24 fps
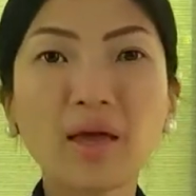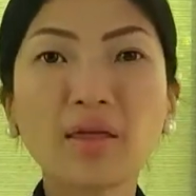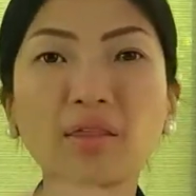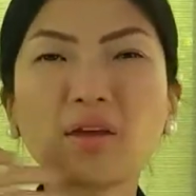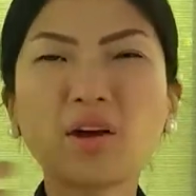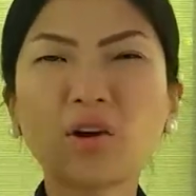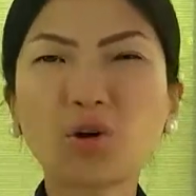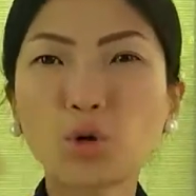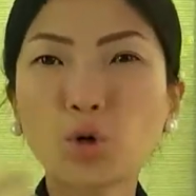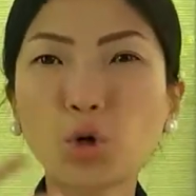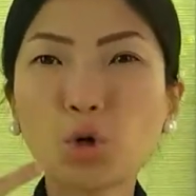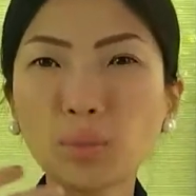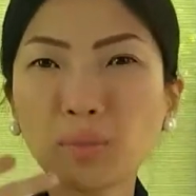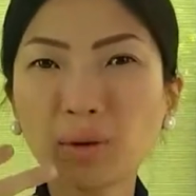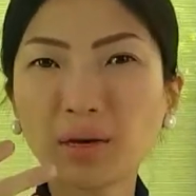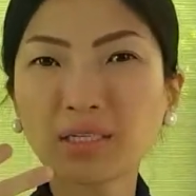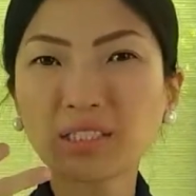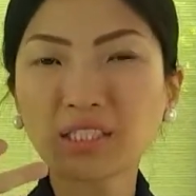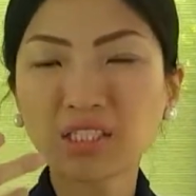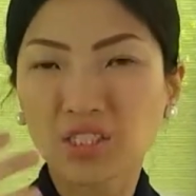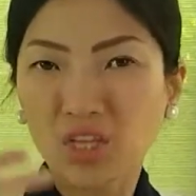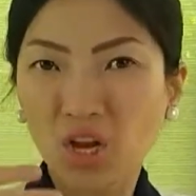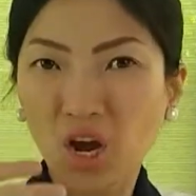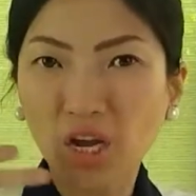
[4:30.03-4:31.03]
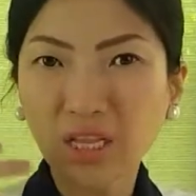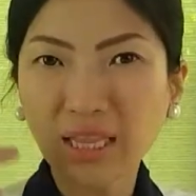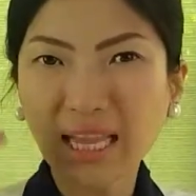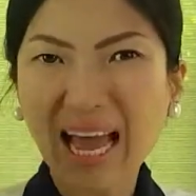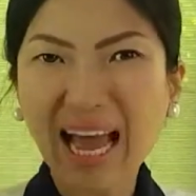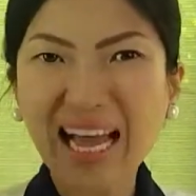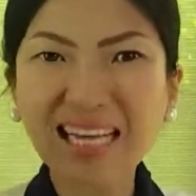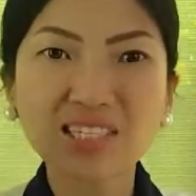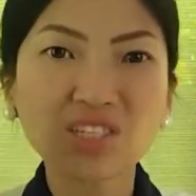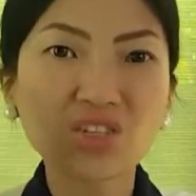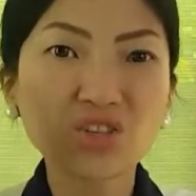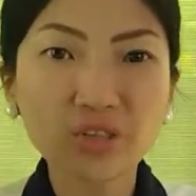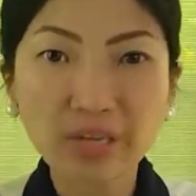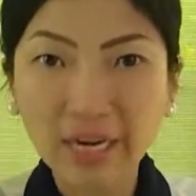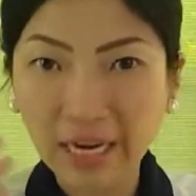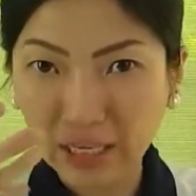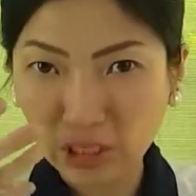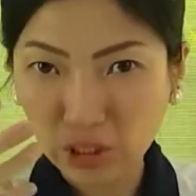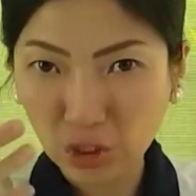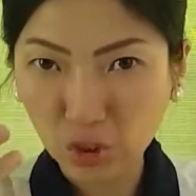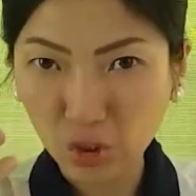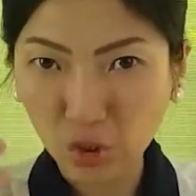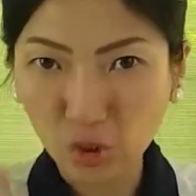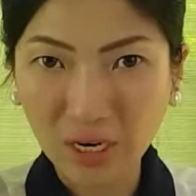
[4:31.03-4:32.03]
the aroma is not as
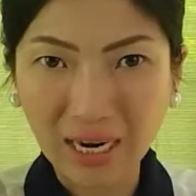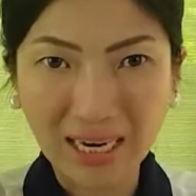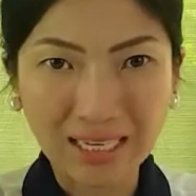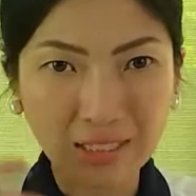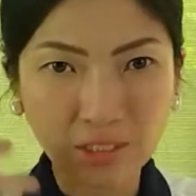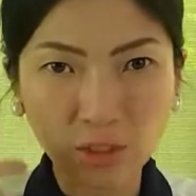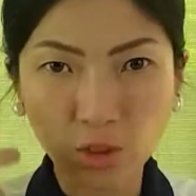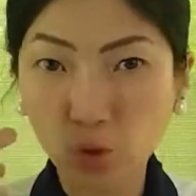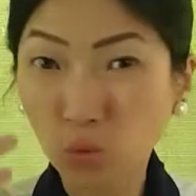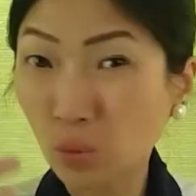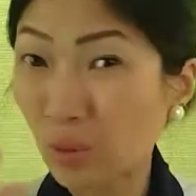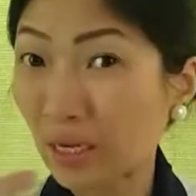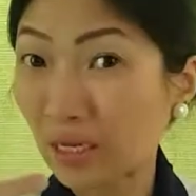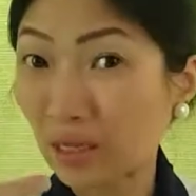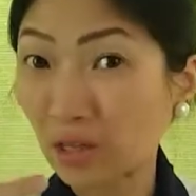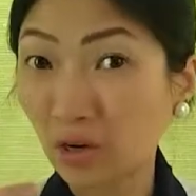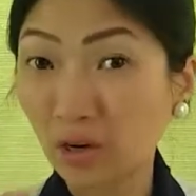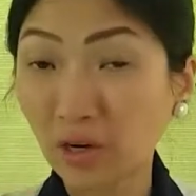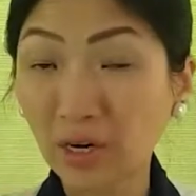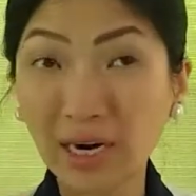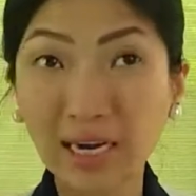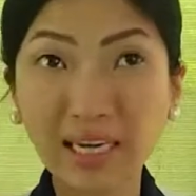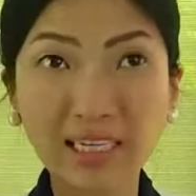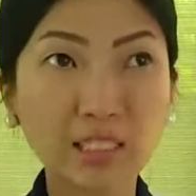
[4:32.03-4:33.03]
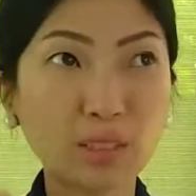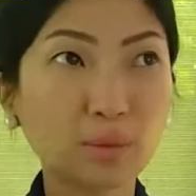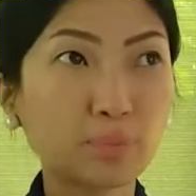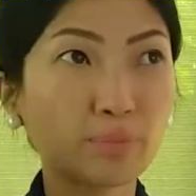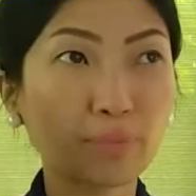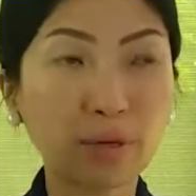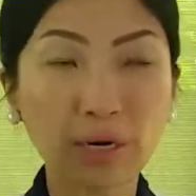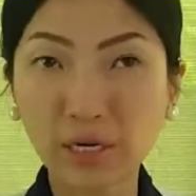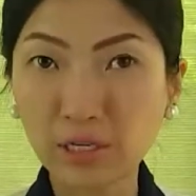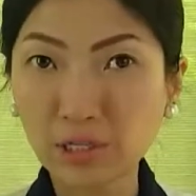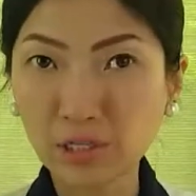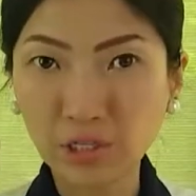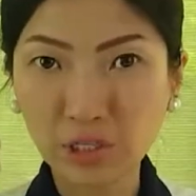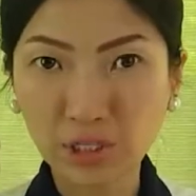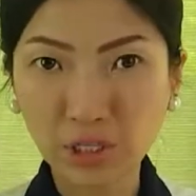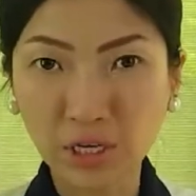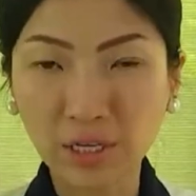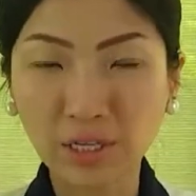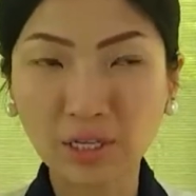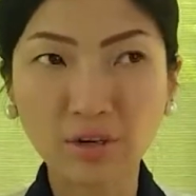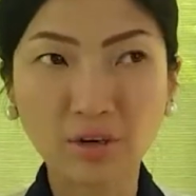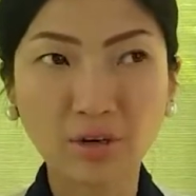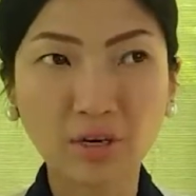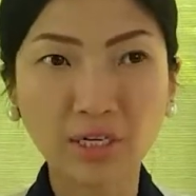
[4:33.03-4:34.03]
rich or as sweet or as
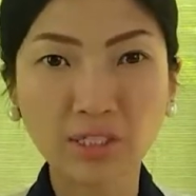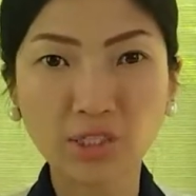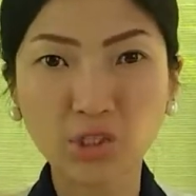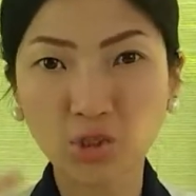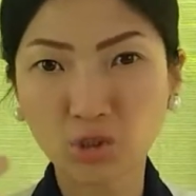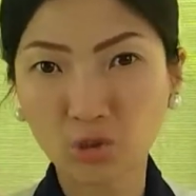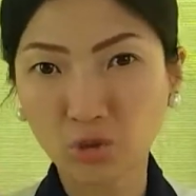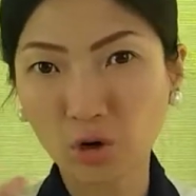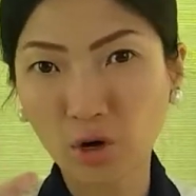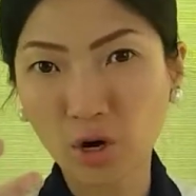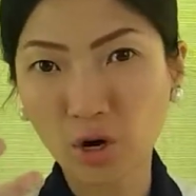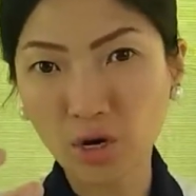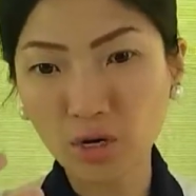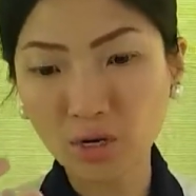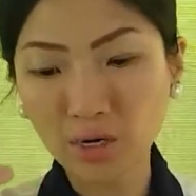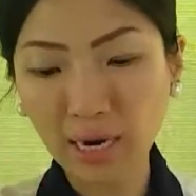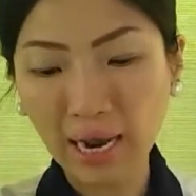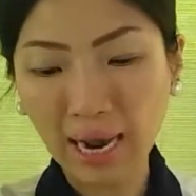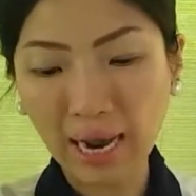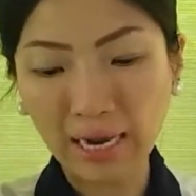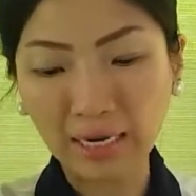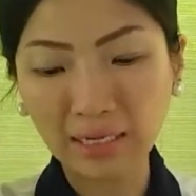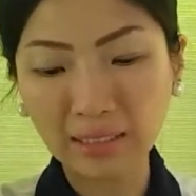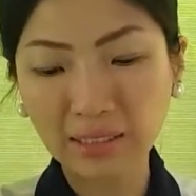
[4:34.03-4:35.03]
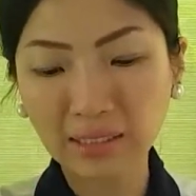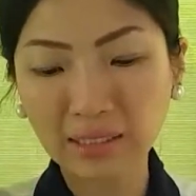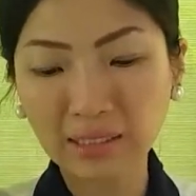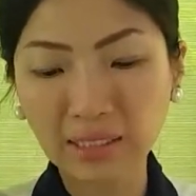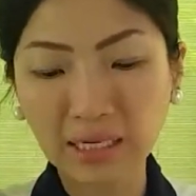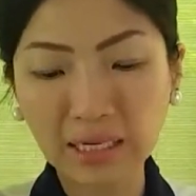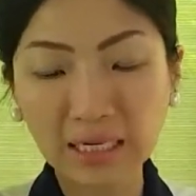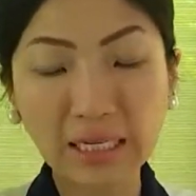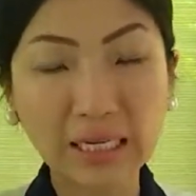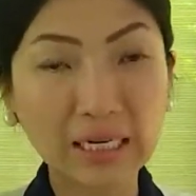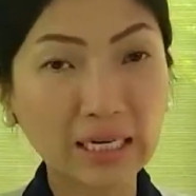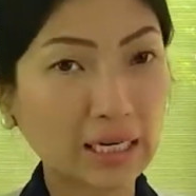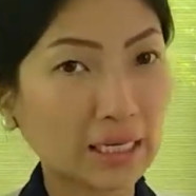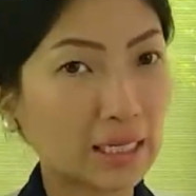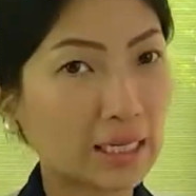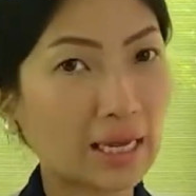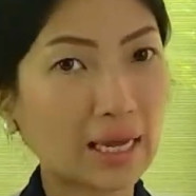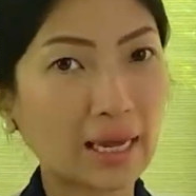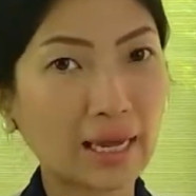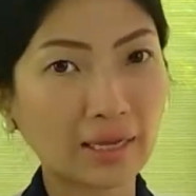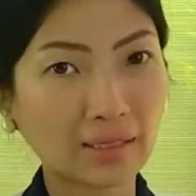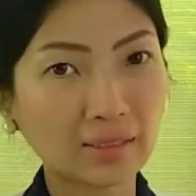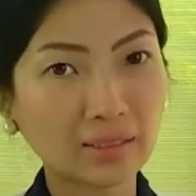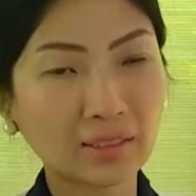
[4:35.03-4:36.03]
pungent or as strong as Ylang
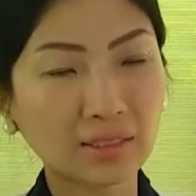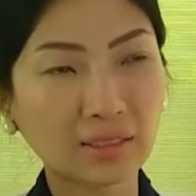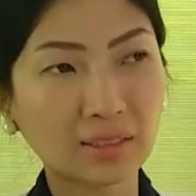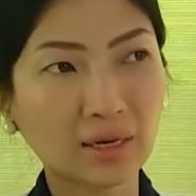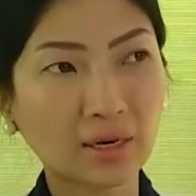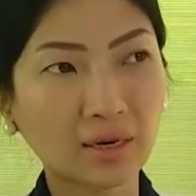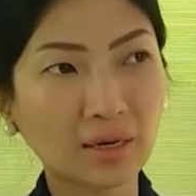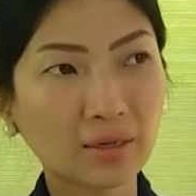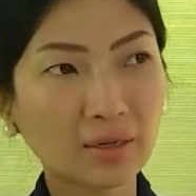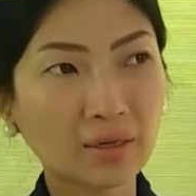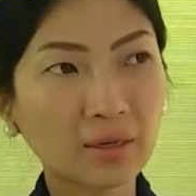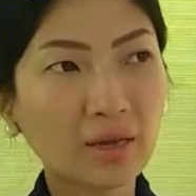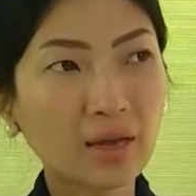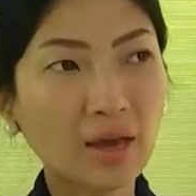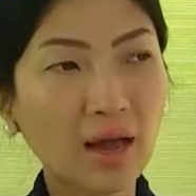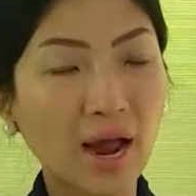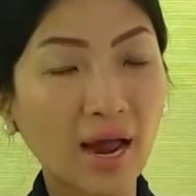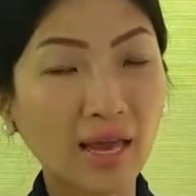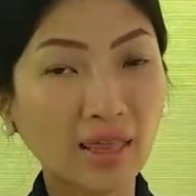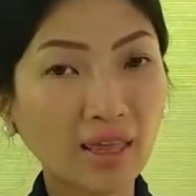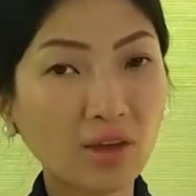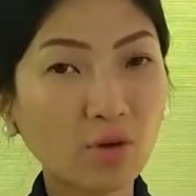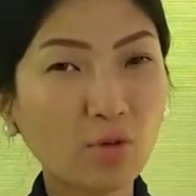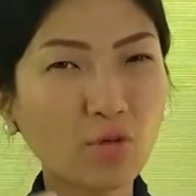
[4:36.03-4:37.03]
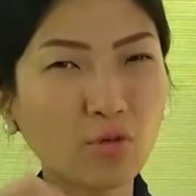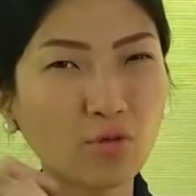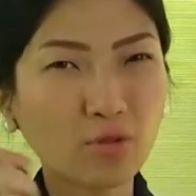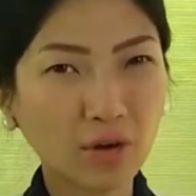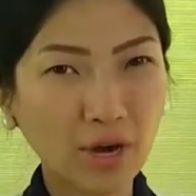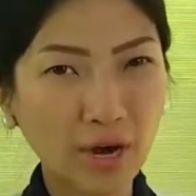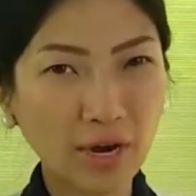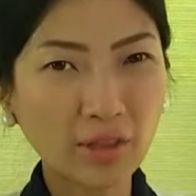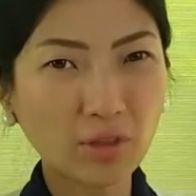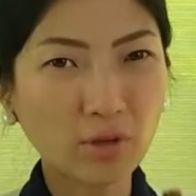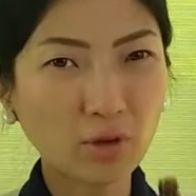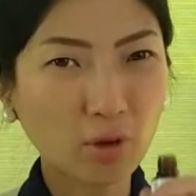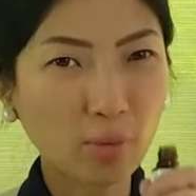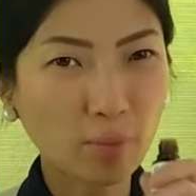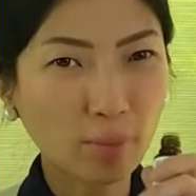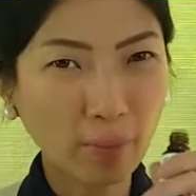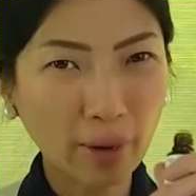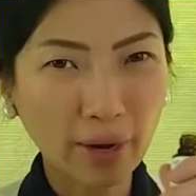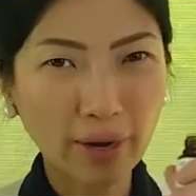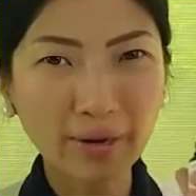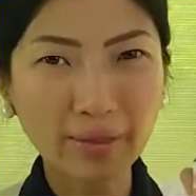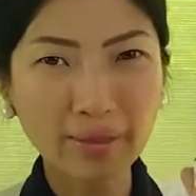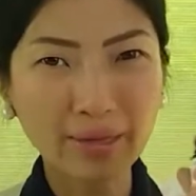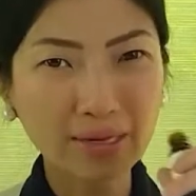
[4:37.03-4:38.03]
Ylang Extra. I think we've tried to
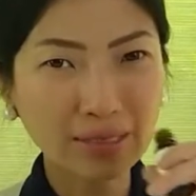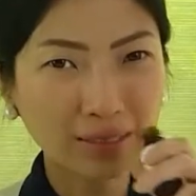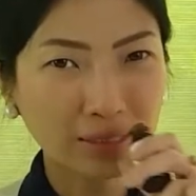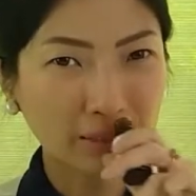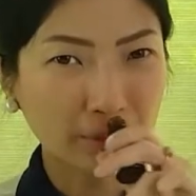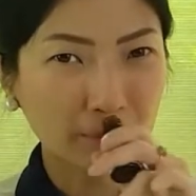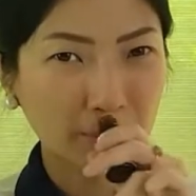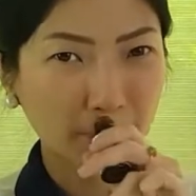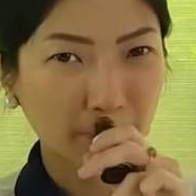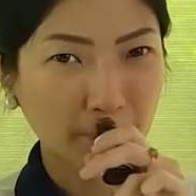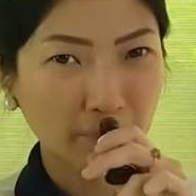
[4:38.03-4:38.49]
compare this